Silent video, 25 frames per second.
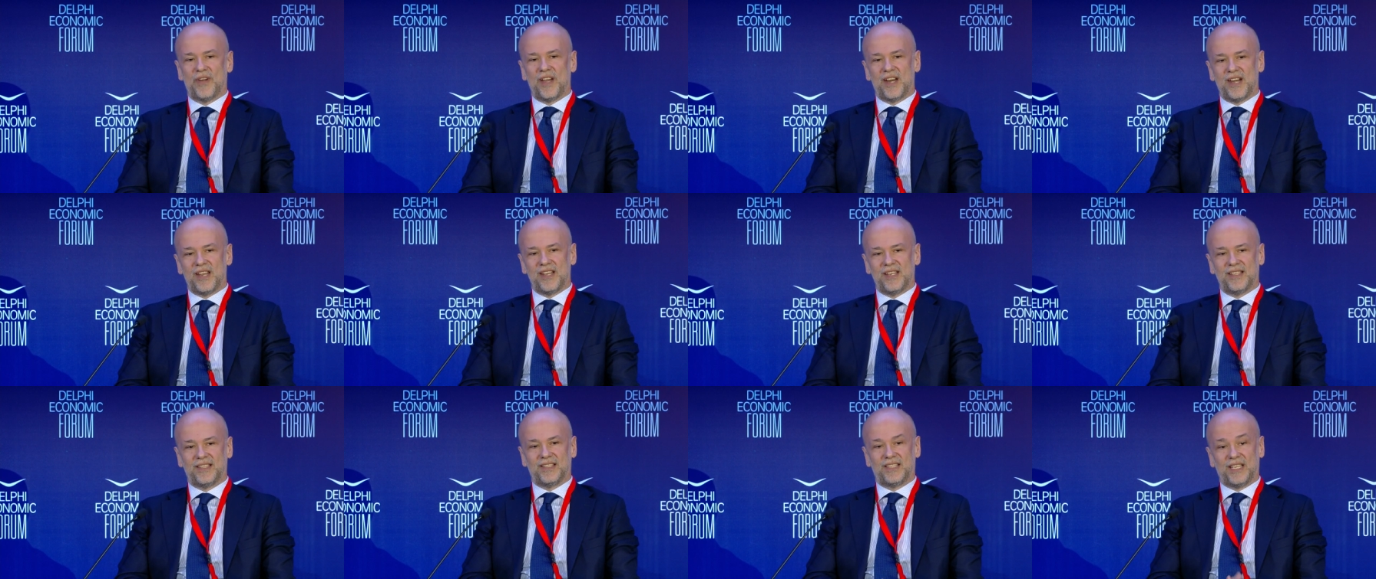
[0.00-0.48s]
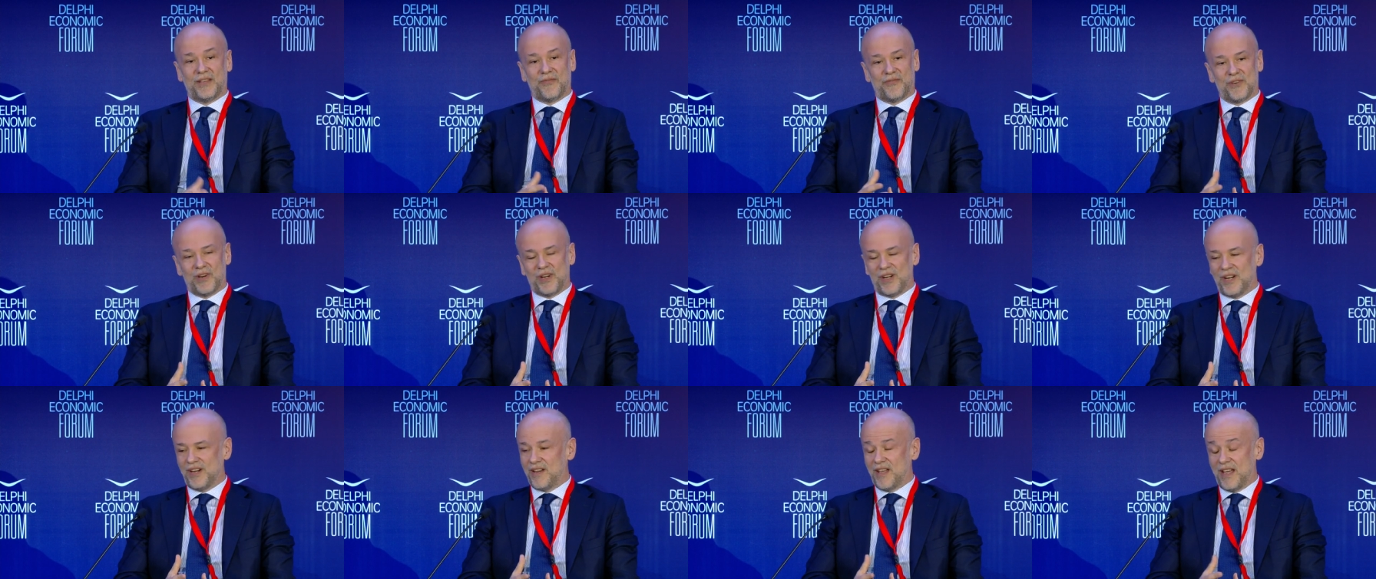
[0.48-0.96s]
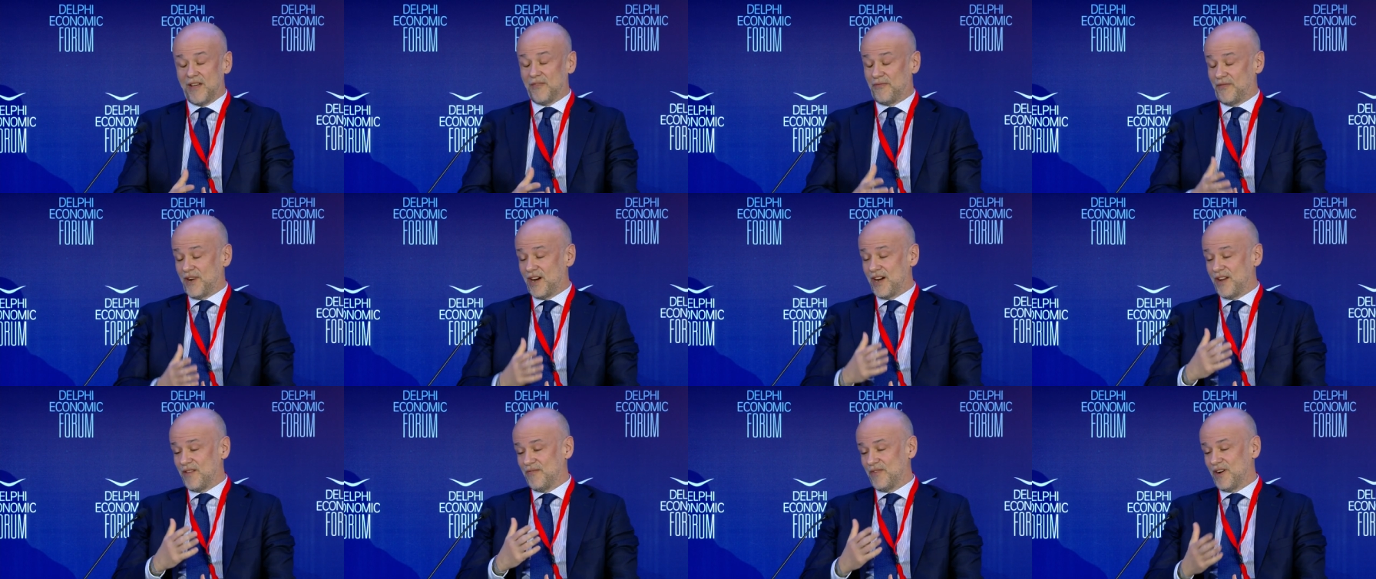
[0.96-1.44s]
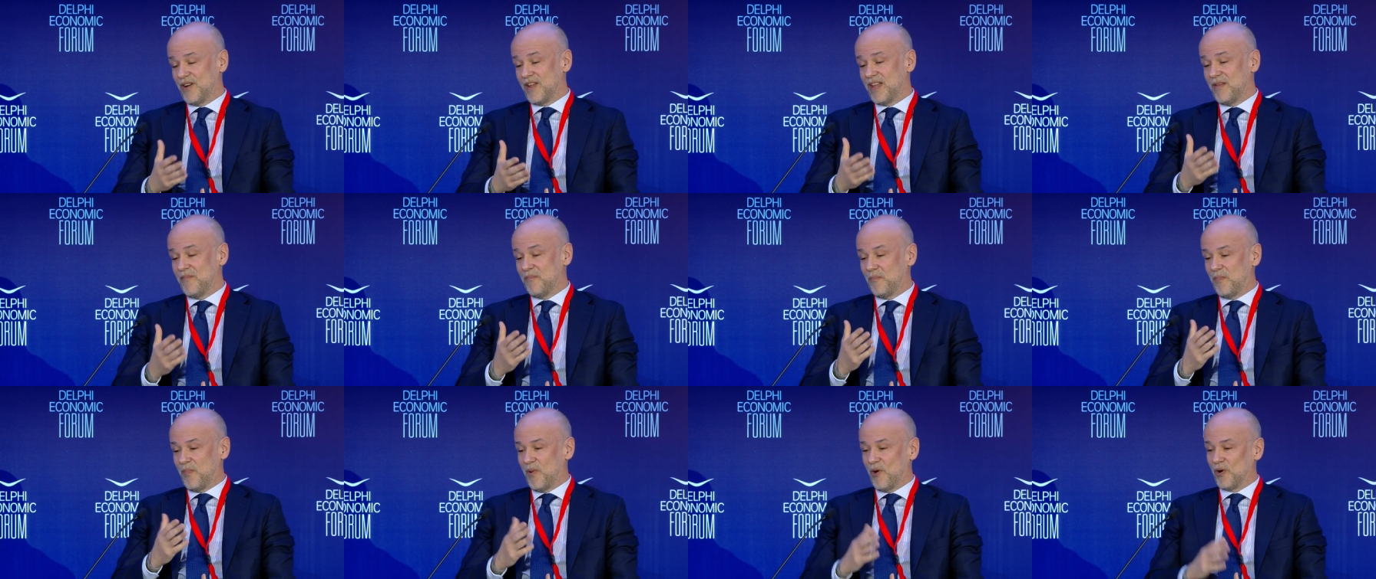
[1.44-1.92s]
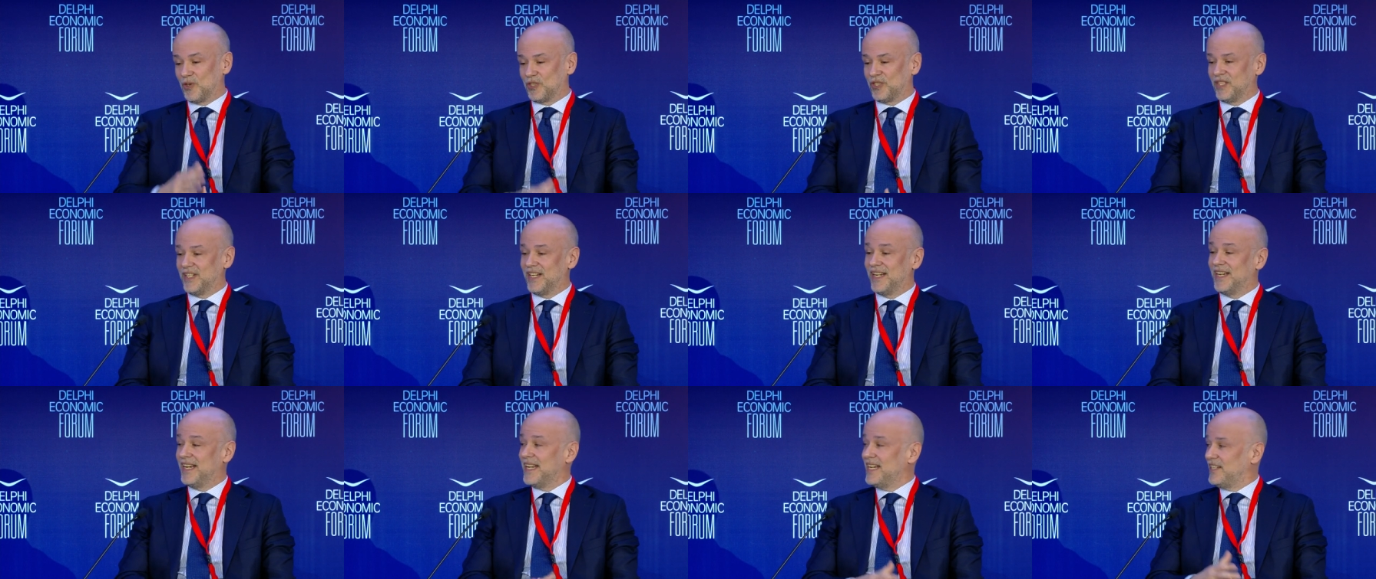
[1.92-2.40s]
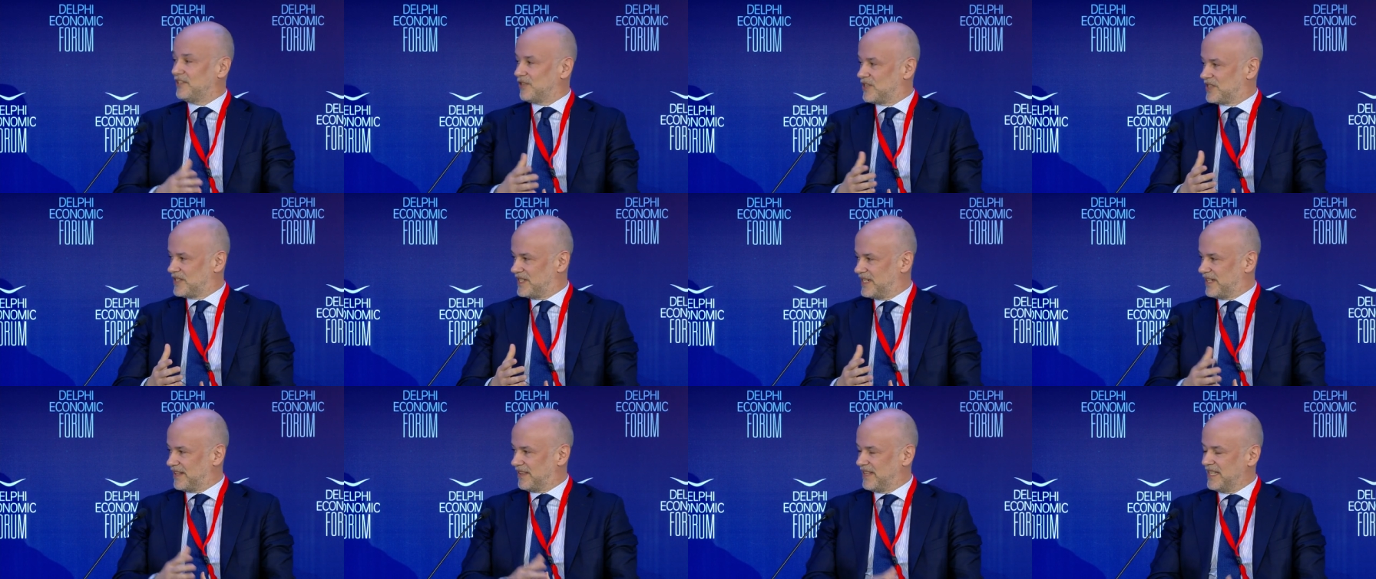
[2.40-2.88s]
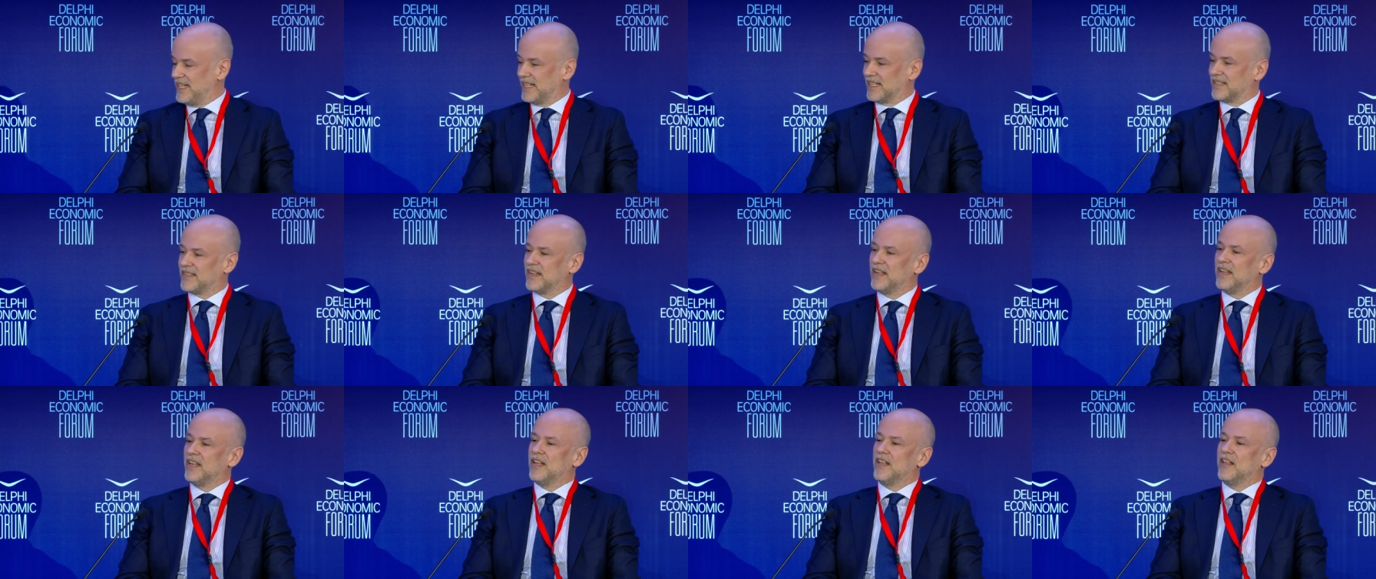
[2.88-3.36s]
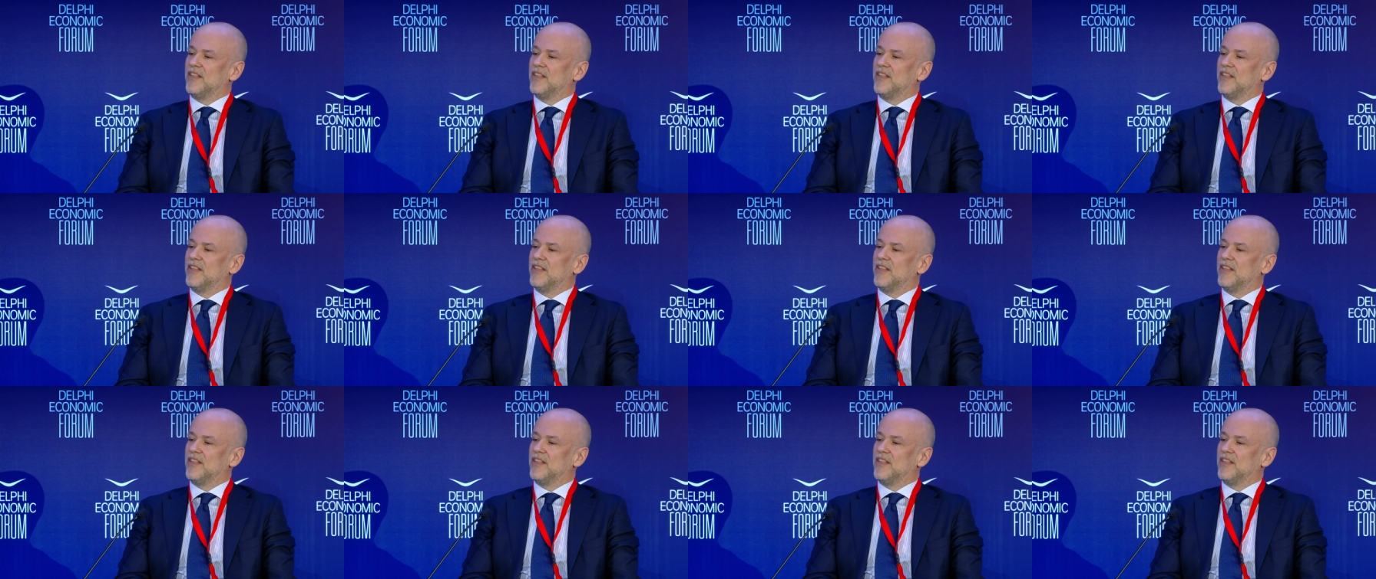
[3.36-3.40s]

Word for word: very different, very, very important and interesting things.